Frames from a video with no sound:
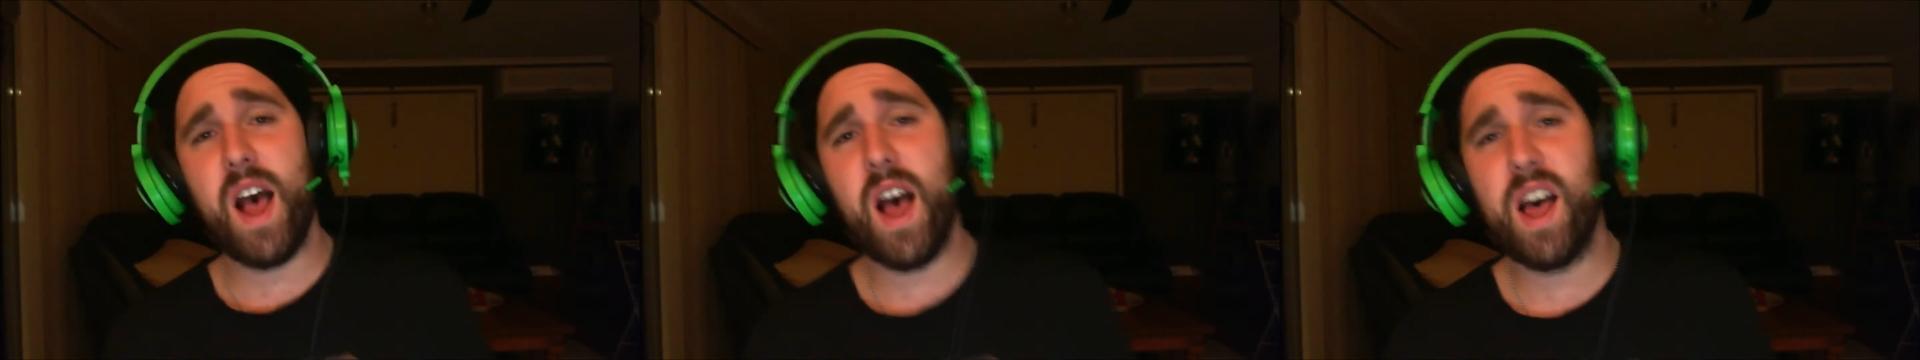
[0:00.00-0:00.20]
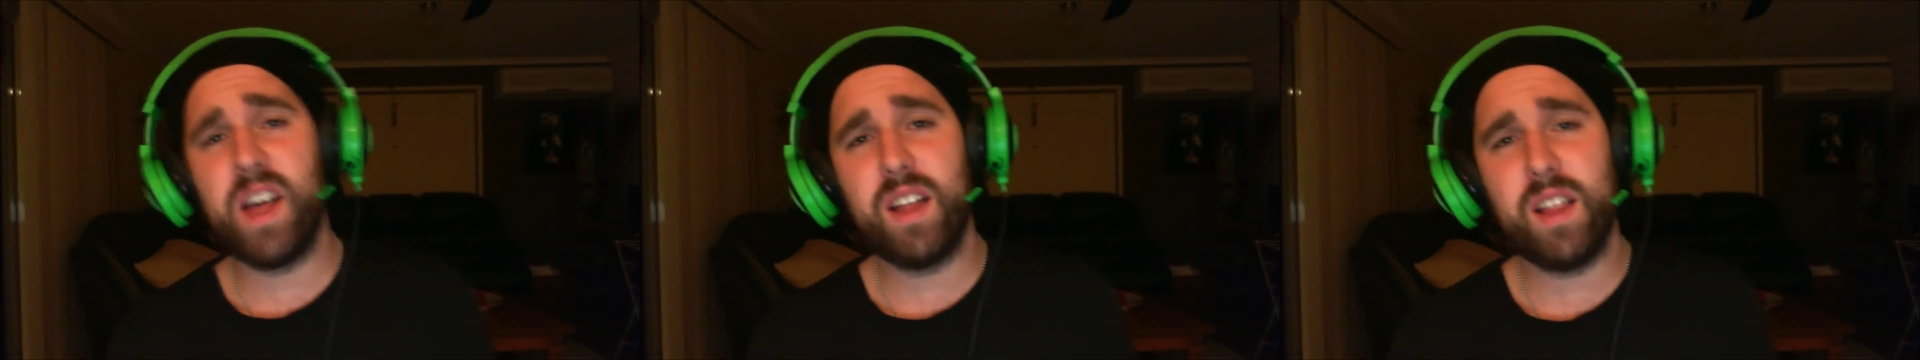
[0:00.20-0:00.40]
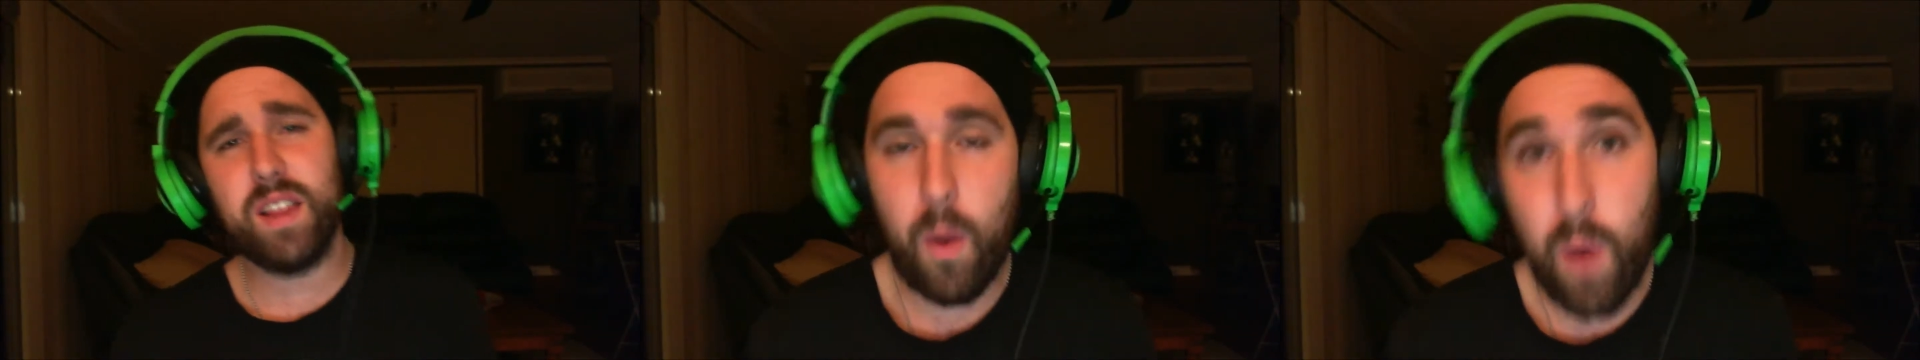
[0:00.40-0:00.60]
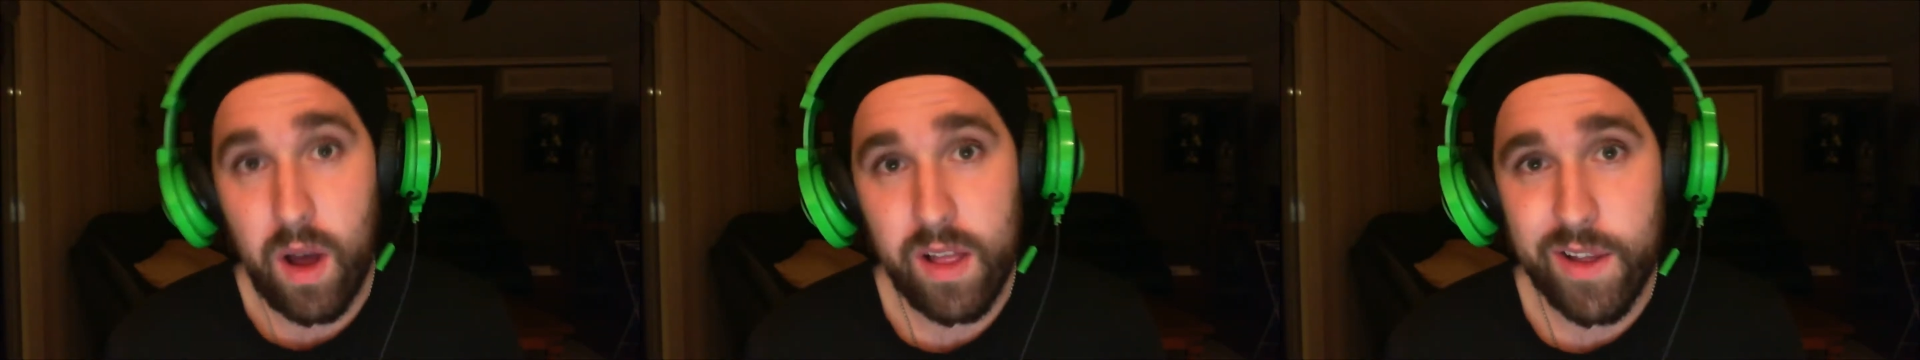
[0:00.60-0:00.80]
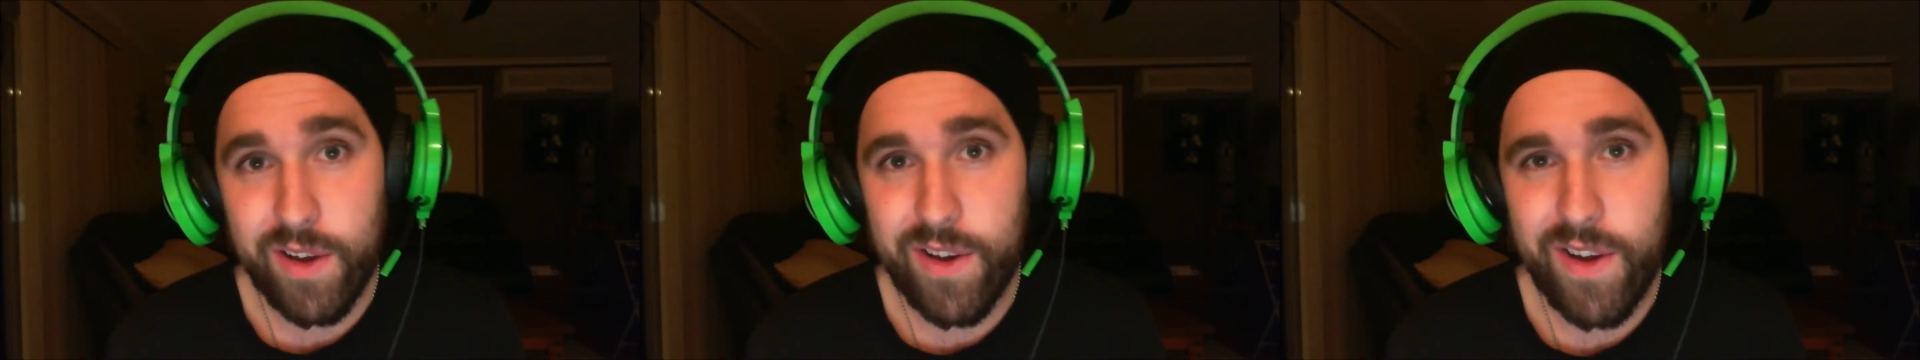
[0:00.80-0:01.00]
Uh, a
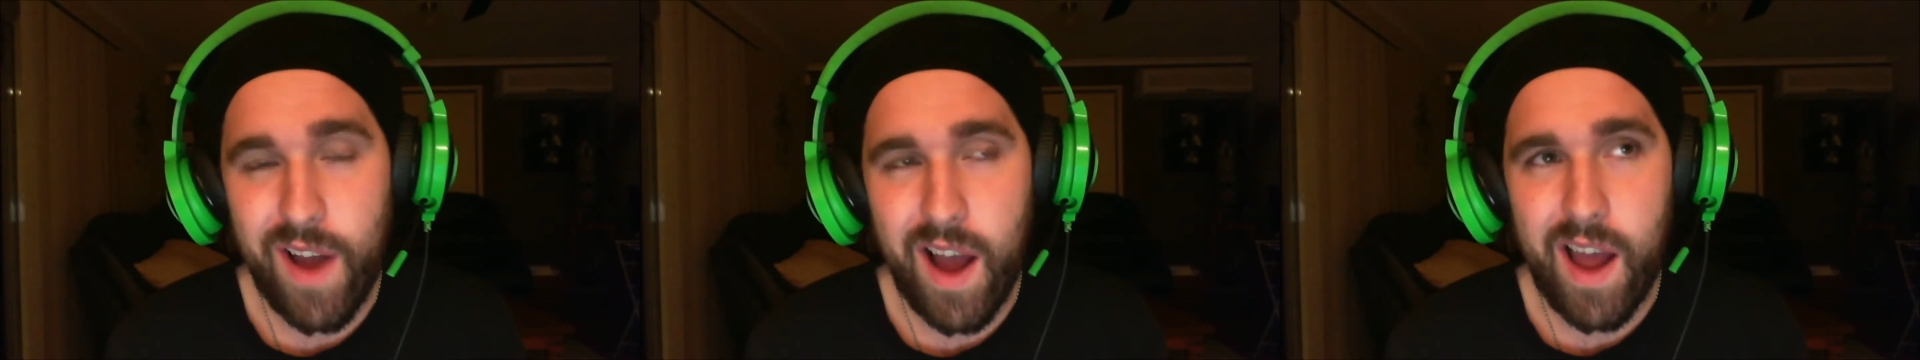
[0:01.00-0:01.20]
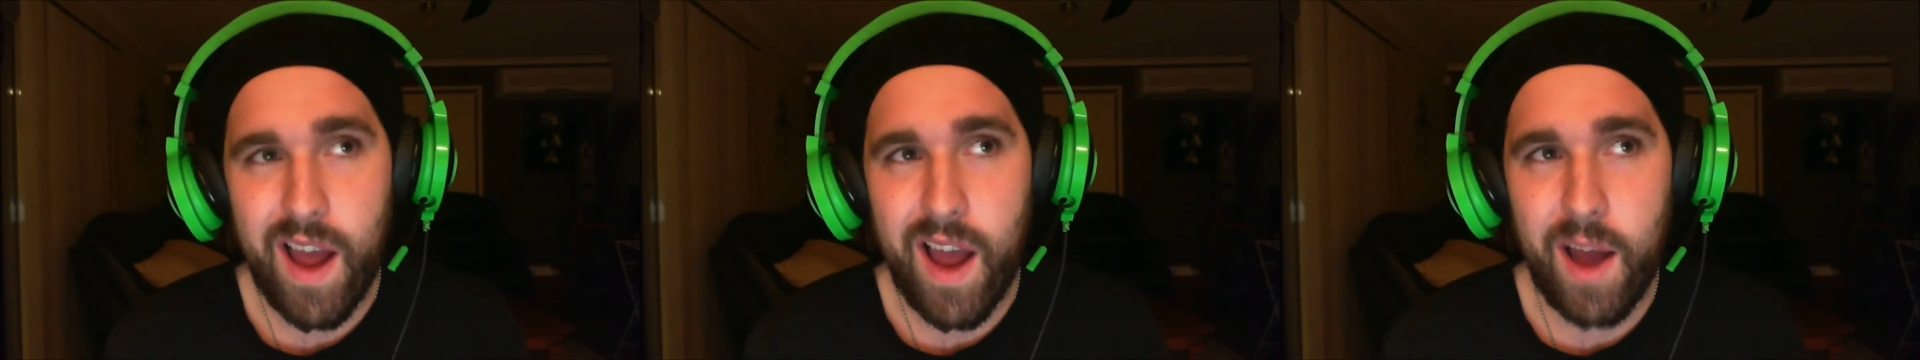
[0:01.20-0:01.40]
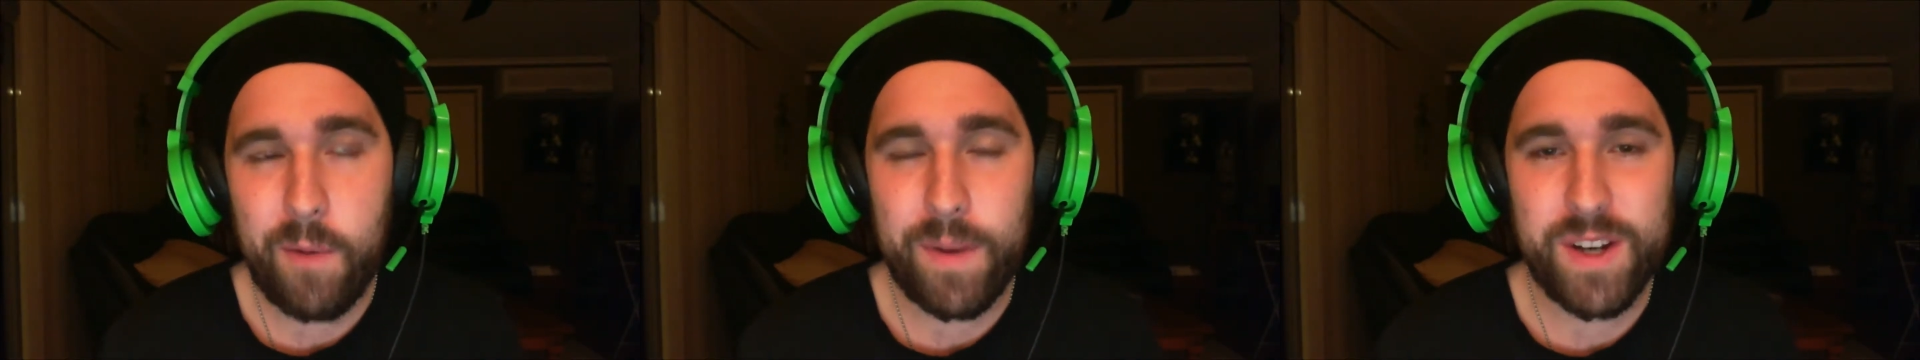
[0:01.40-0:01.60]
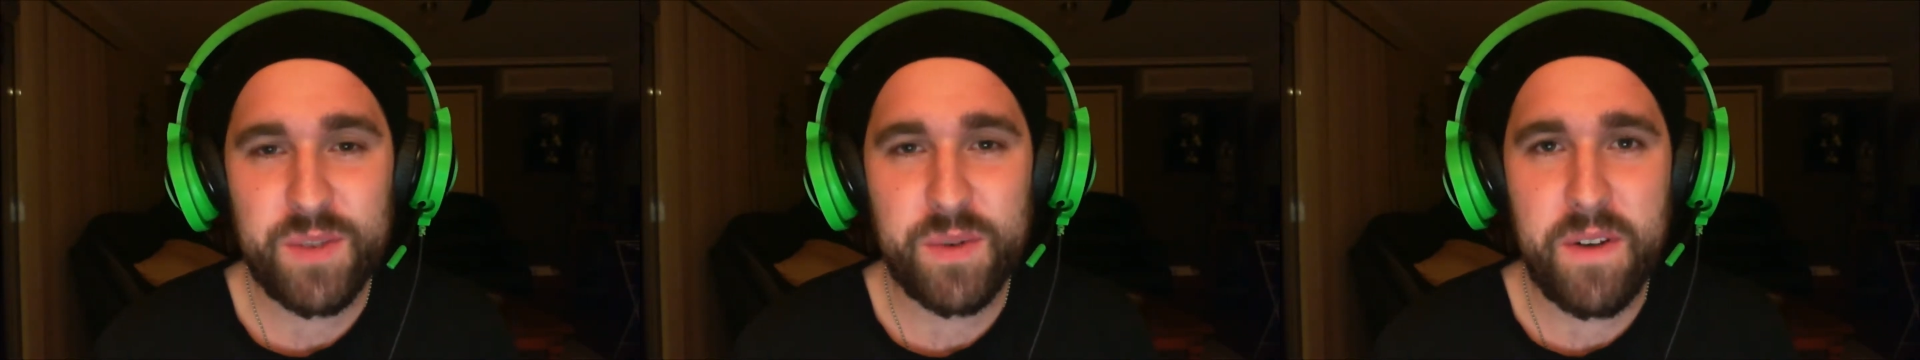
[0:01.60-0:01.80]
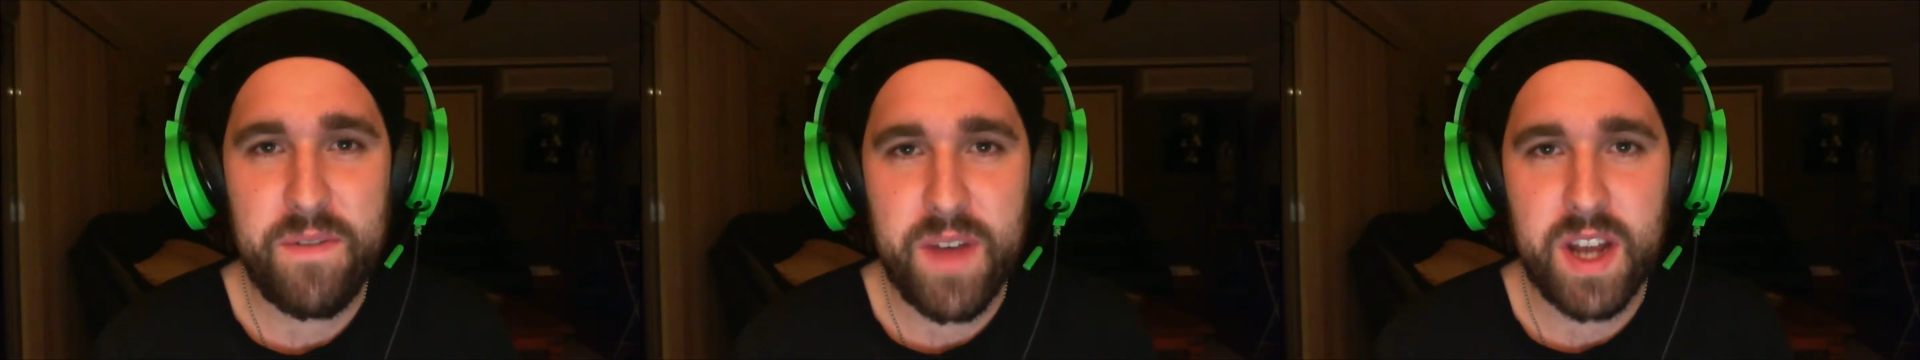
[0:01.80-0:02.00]
while ago I, I, went
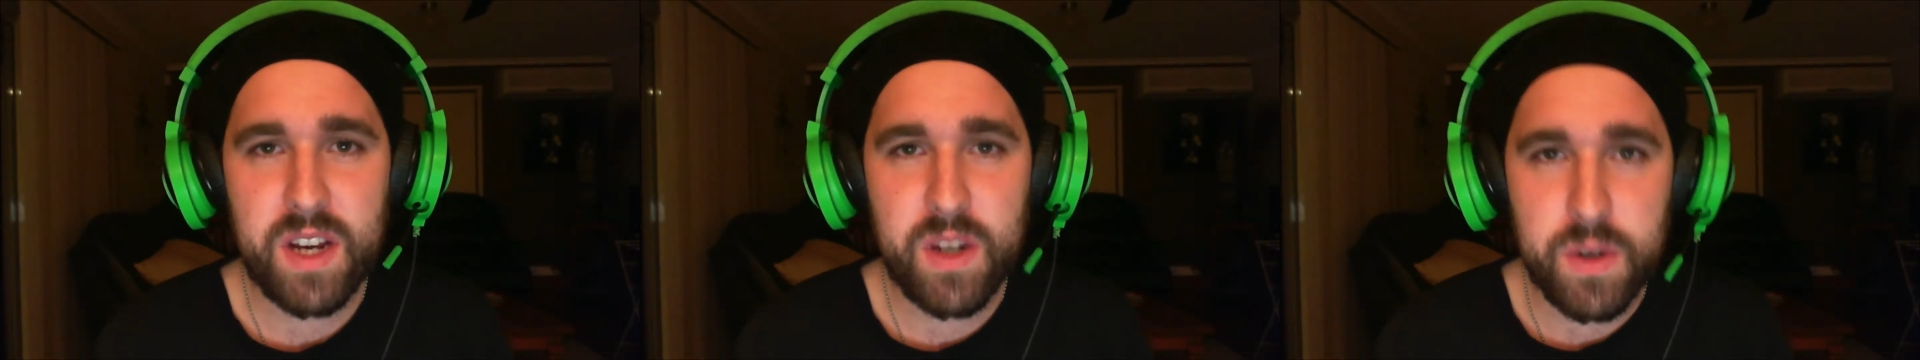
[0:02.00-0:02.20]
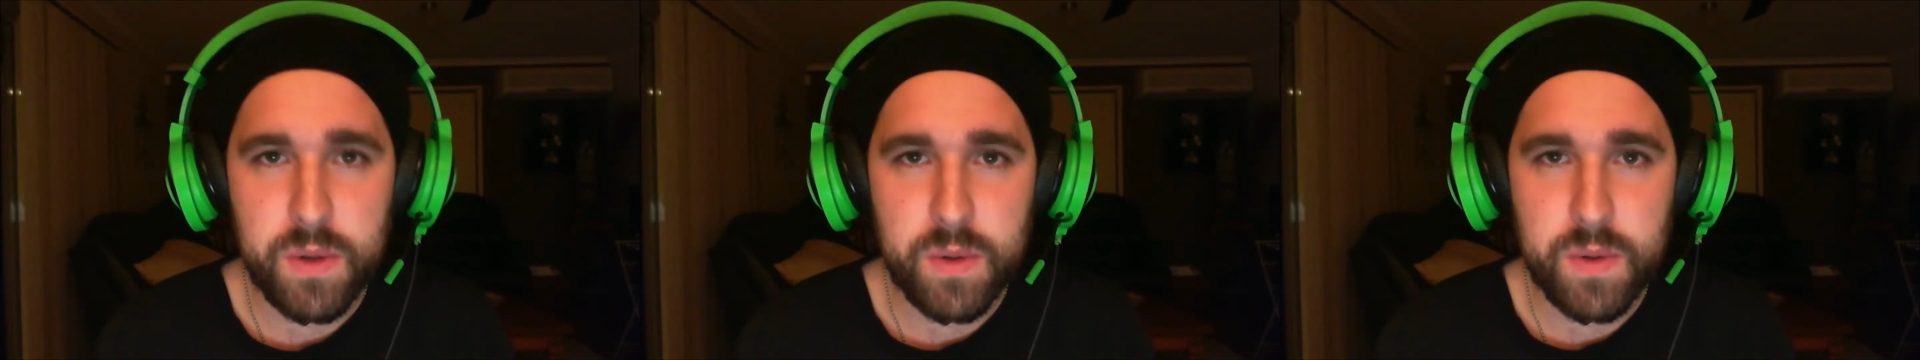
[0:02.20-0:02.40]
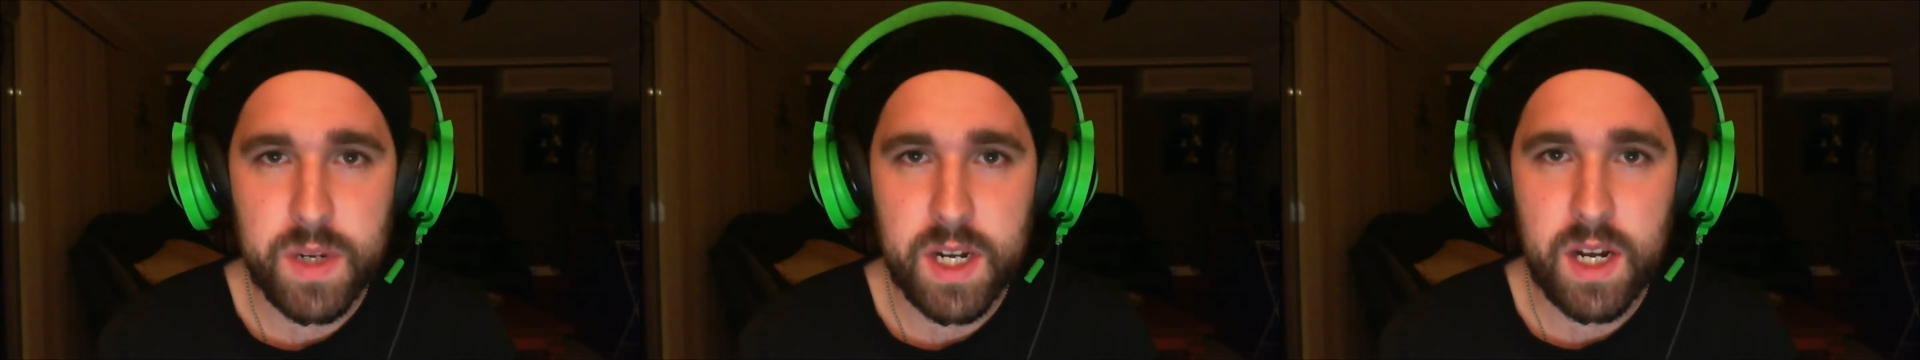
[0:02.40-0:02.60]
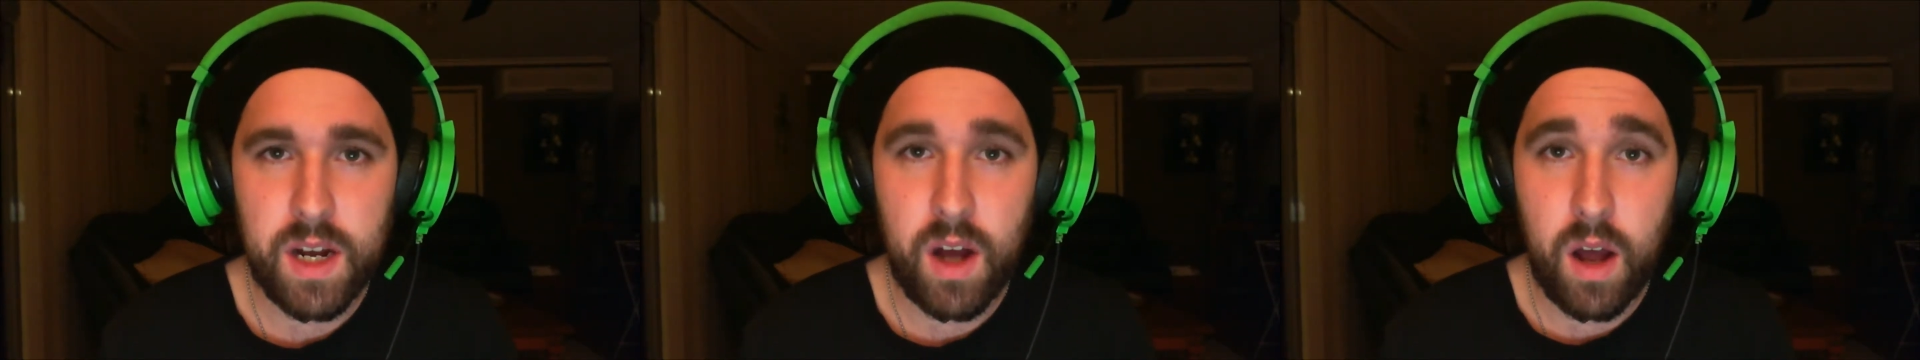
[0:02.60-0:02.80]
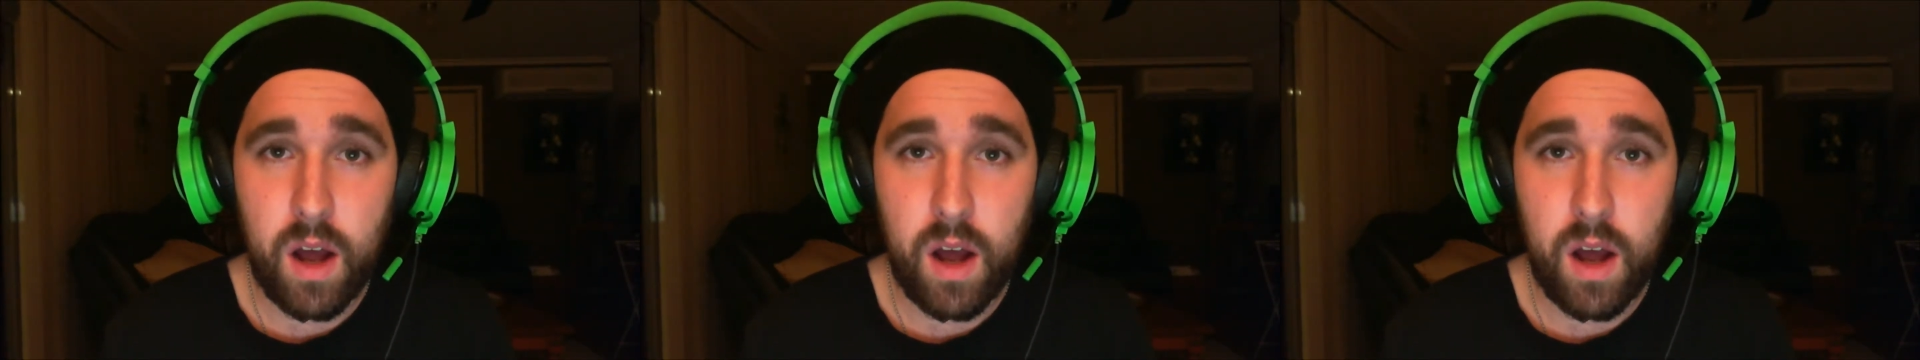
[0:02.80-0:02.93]
to an event called uh,